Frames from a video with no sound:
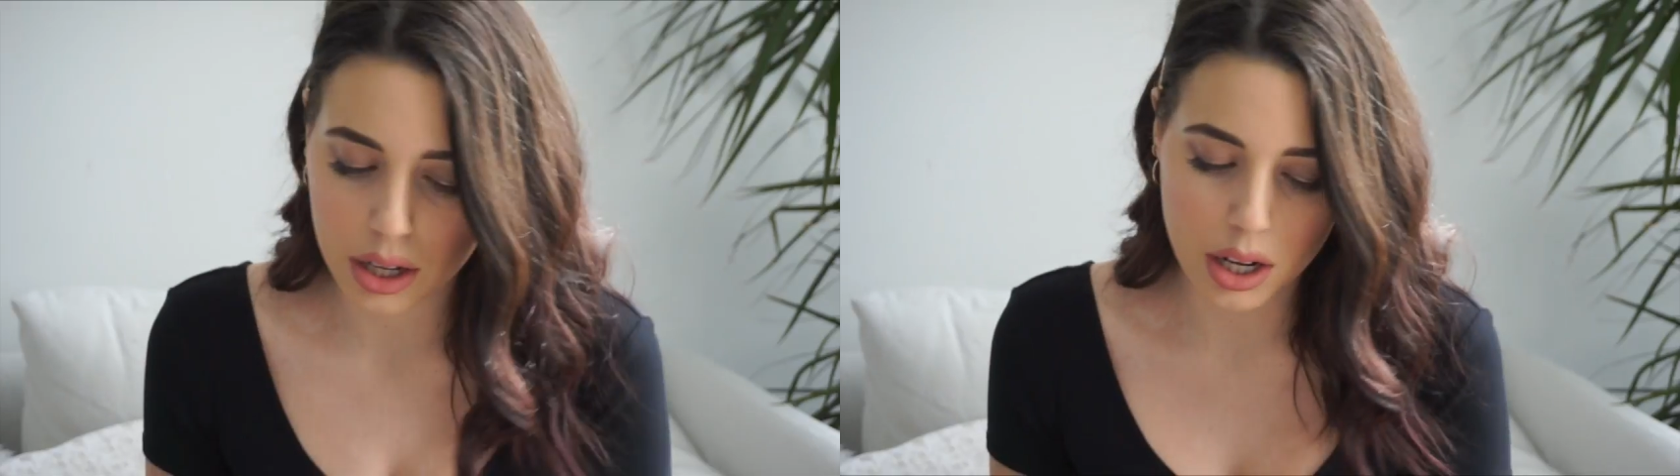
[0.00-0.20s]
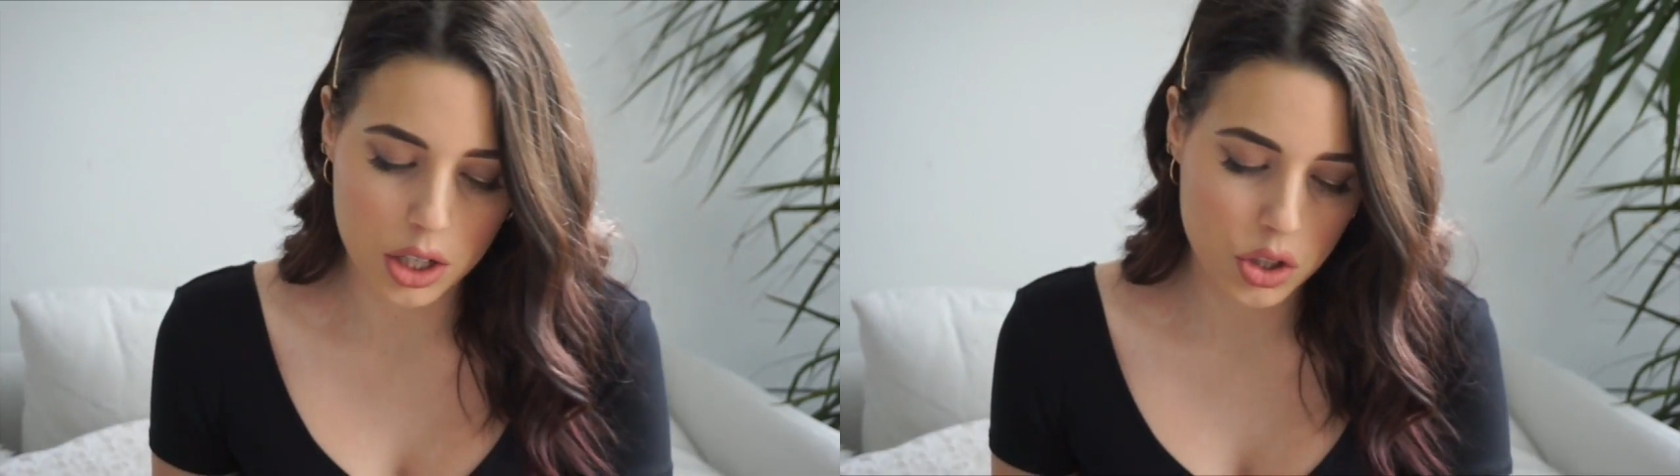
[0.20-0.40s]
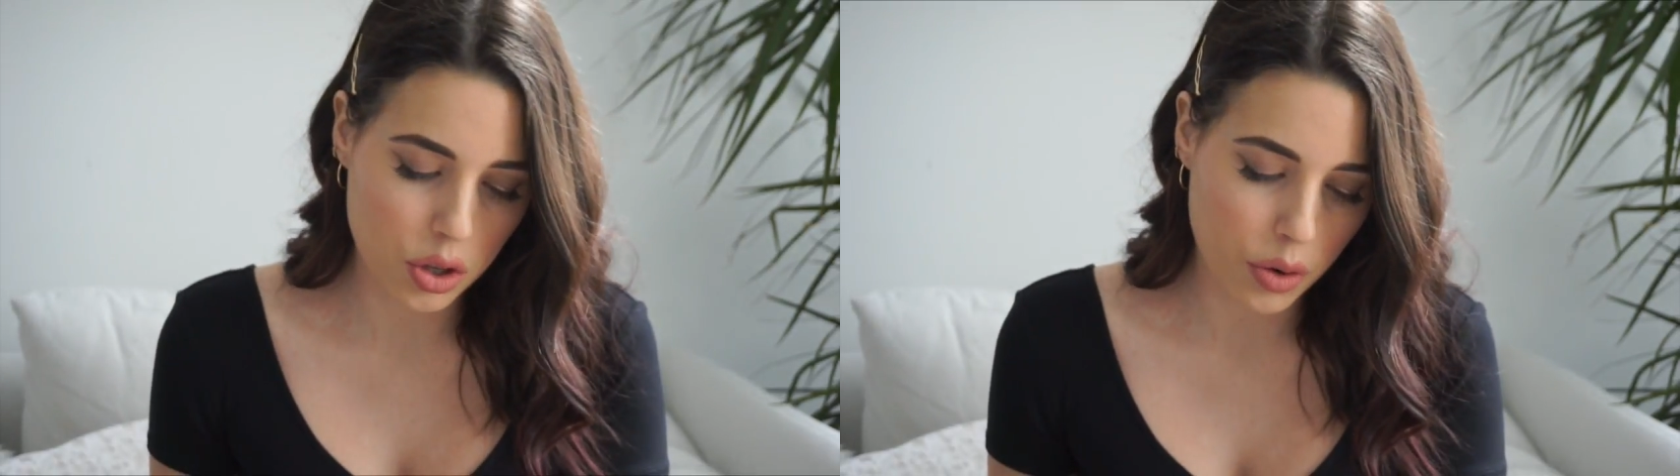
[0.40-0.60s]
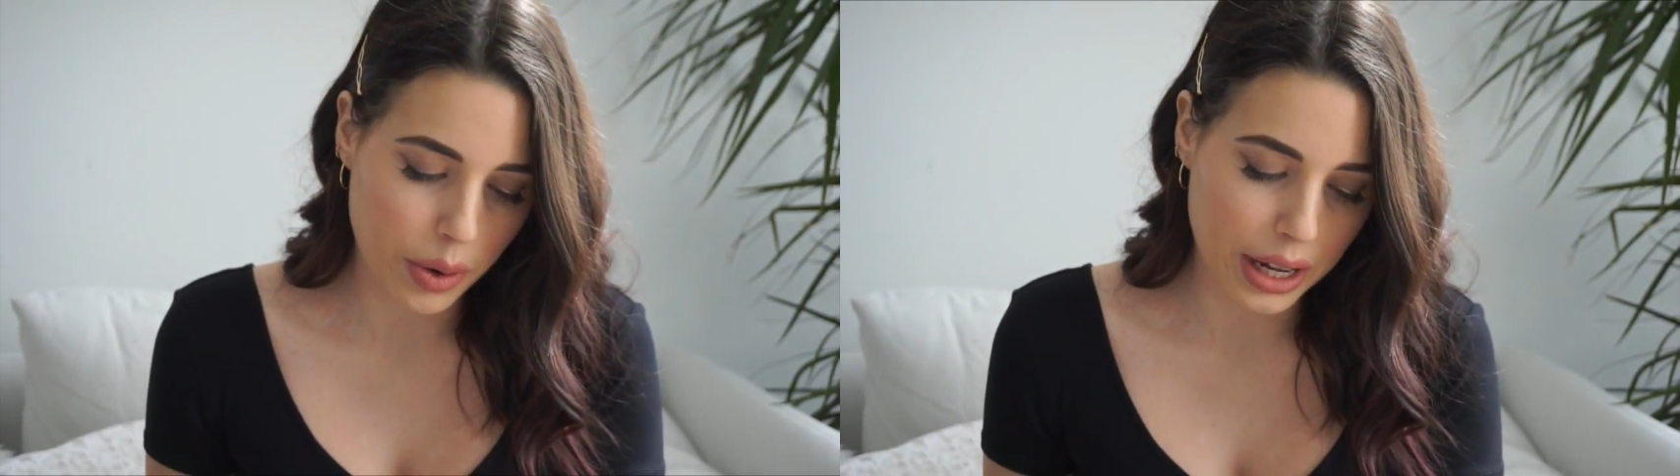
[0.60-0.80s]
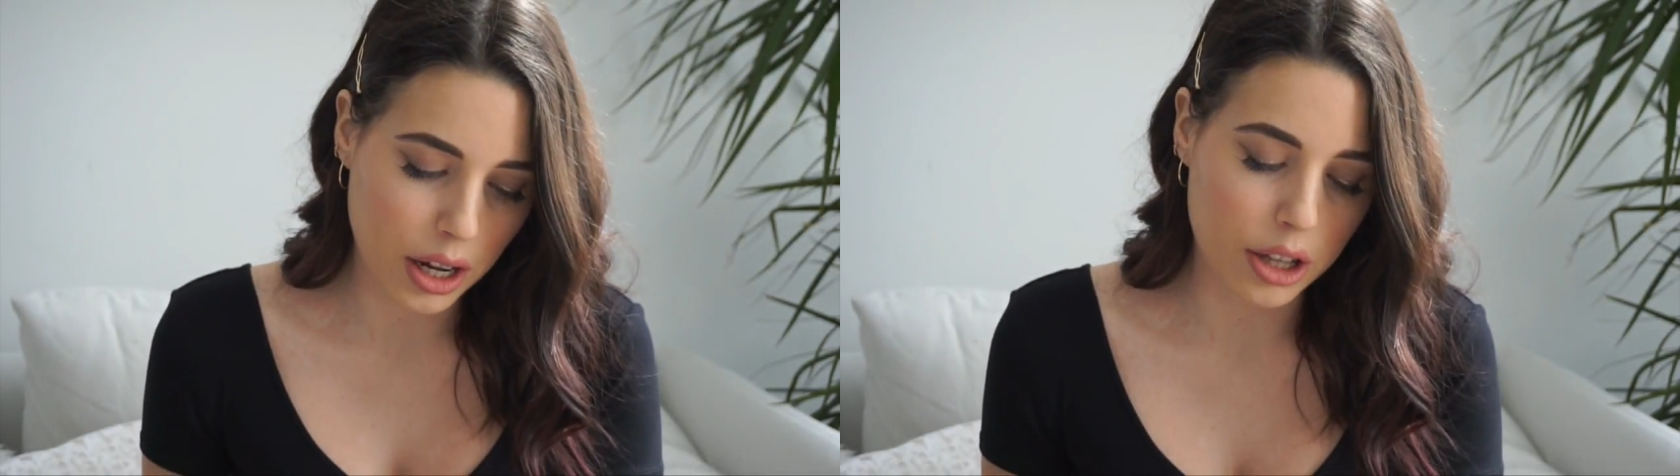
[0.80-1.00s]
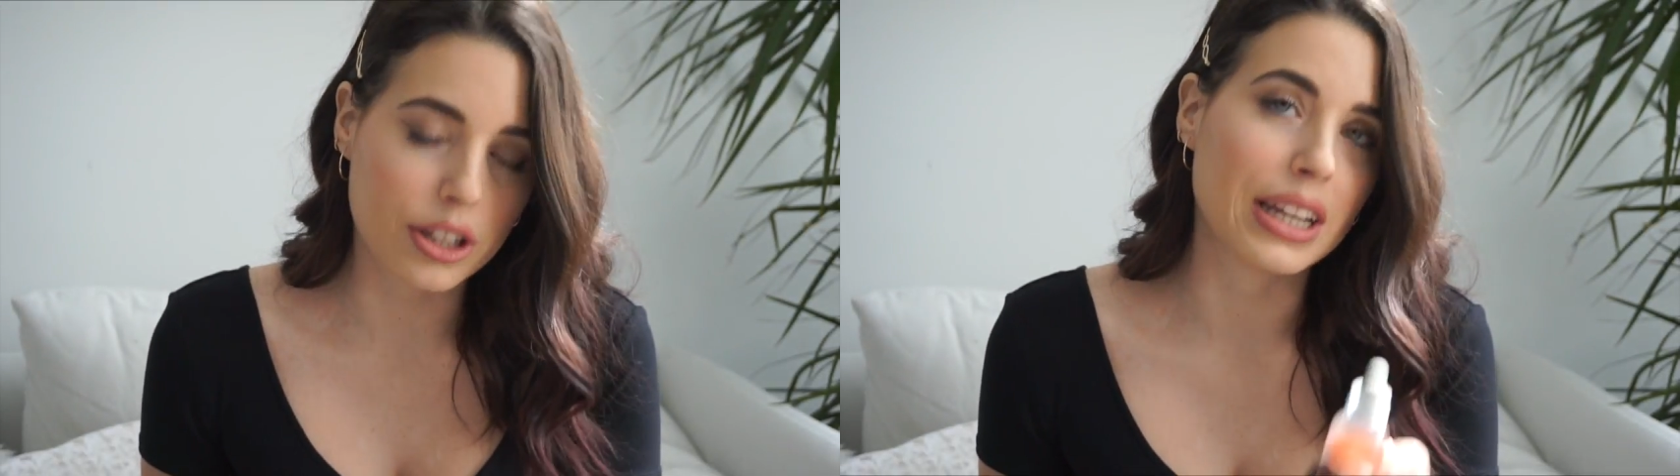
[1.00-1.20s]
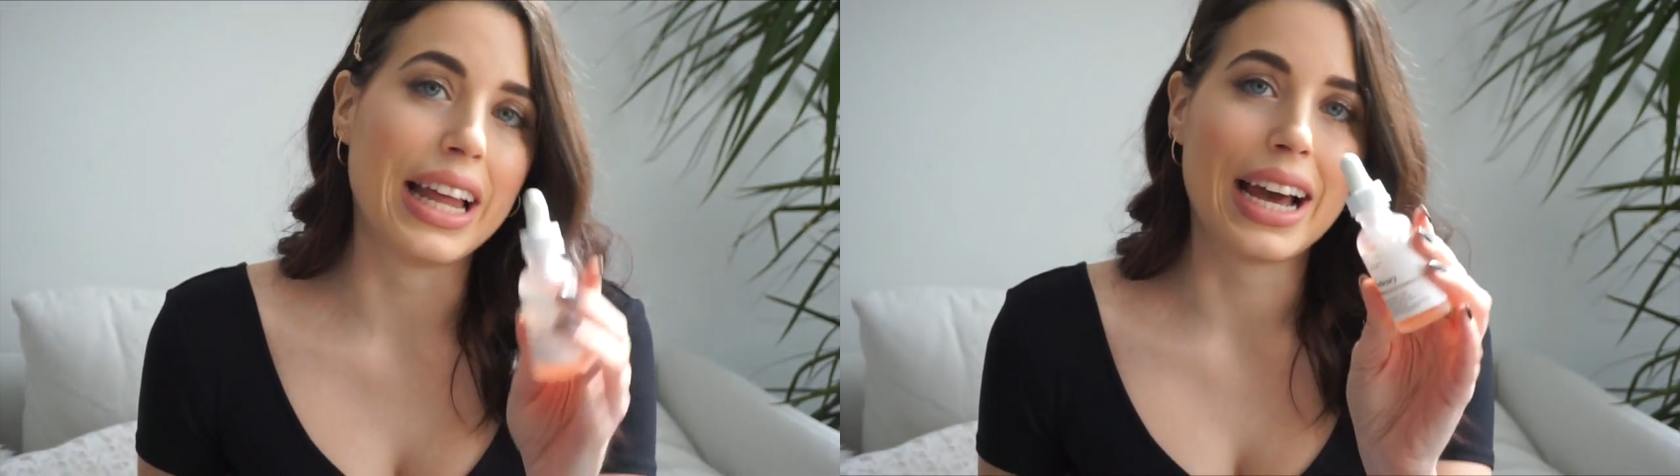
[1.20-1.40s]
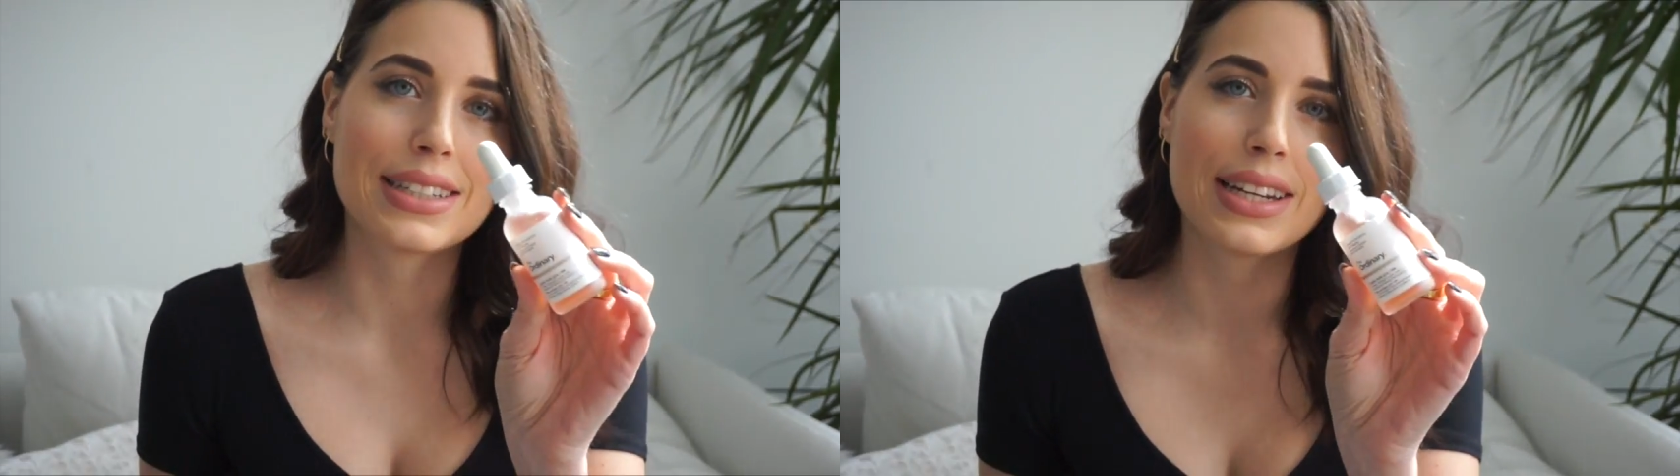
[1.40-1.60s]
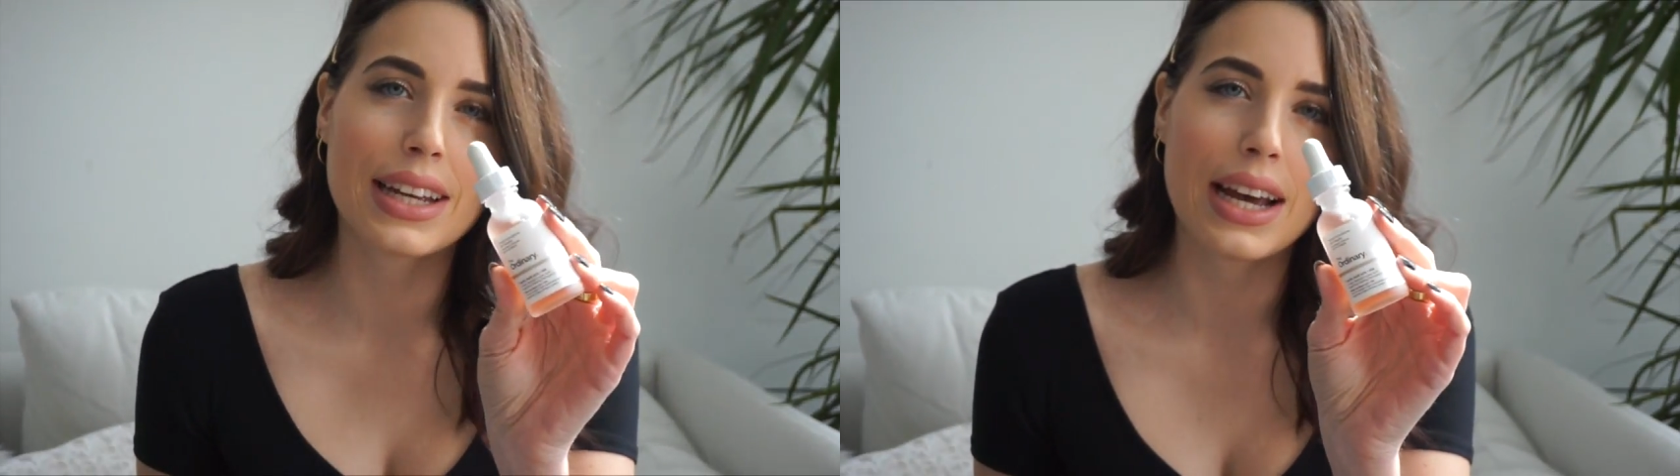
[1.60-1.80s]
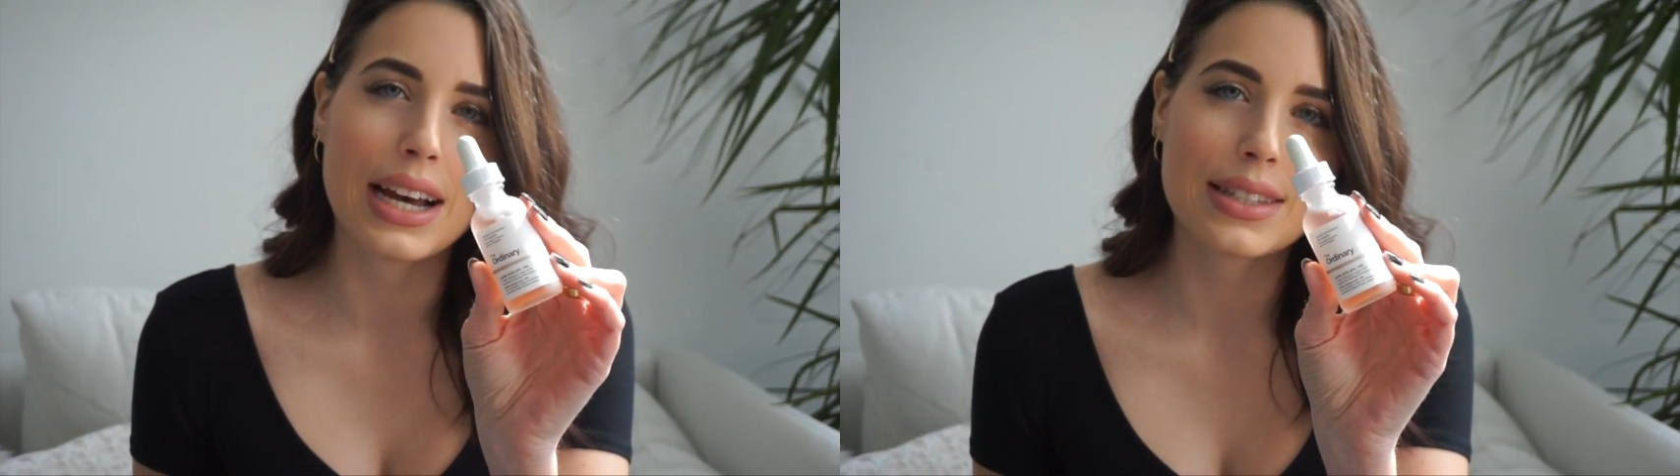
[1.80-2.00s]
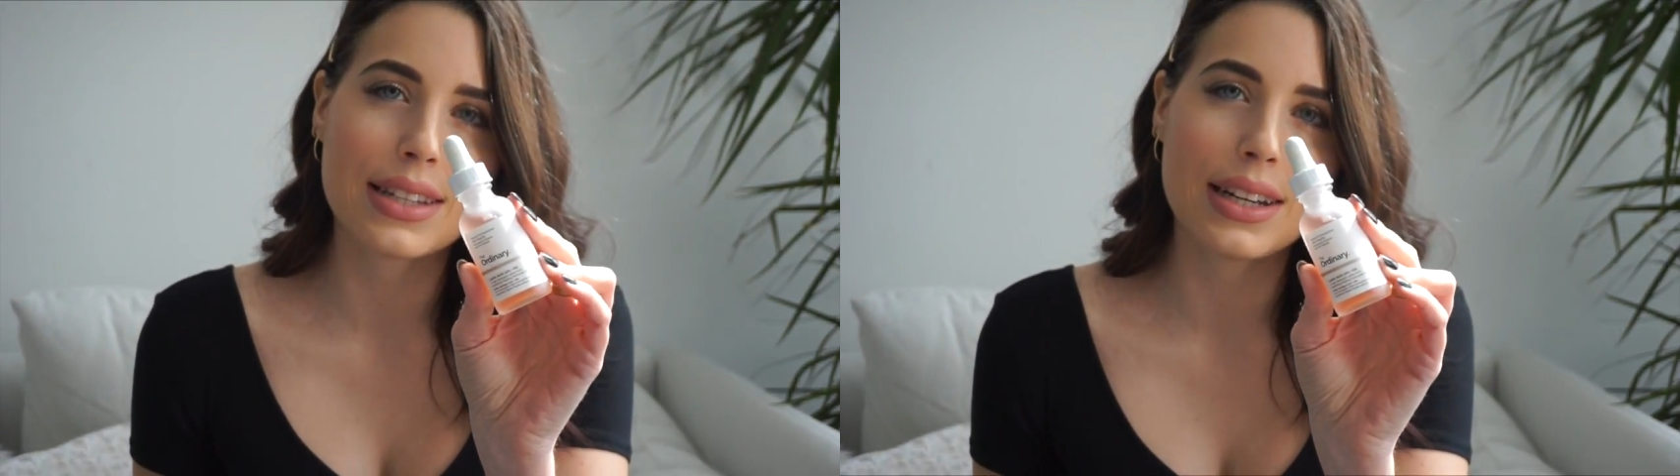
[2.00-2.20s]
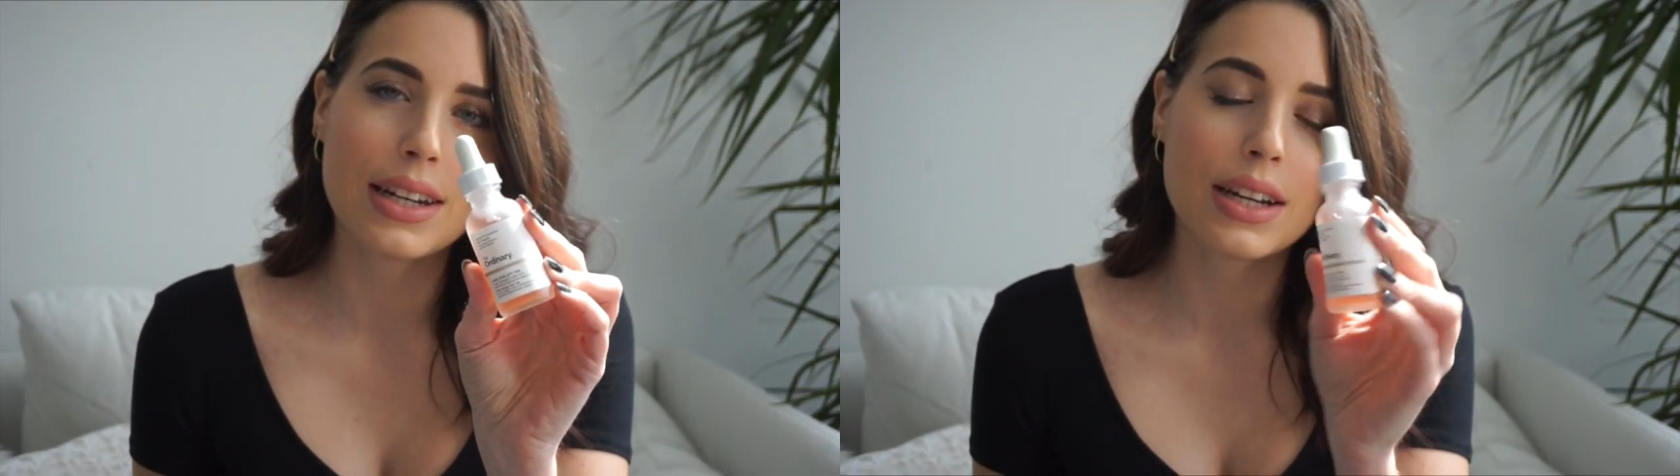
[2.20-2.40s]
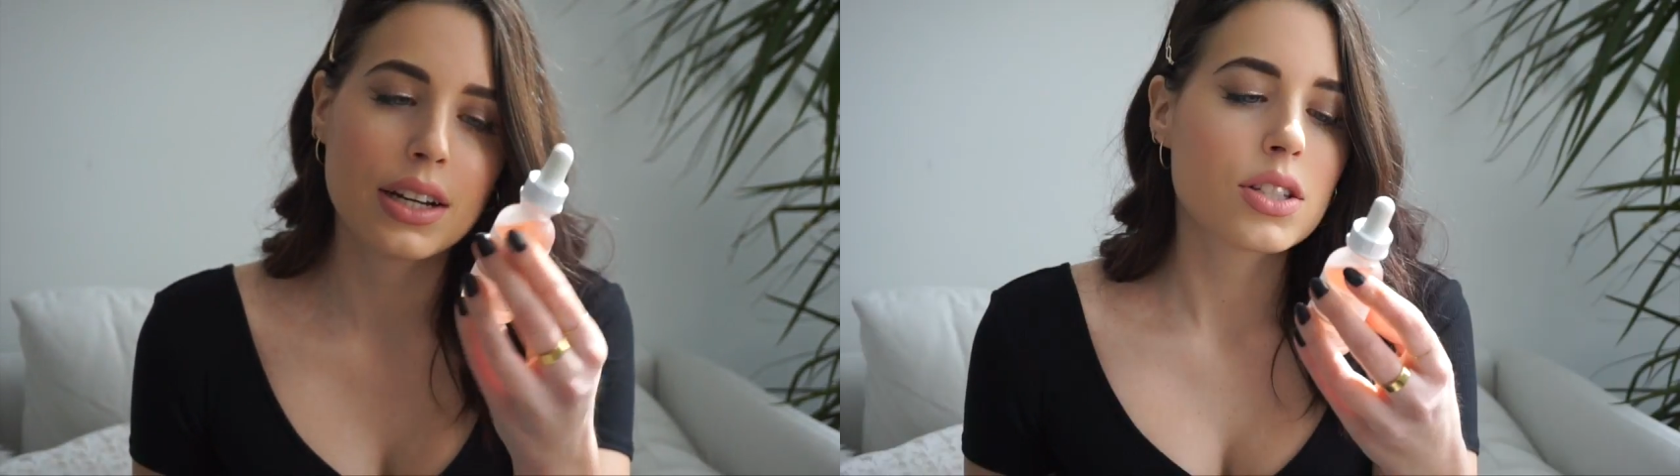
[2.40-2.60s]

Also, I got the lactic acid.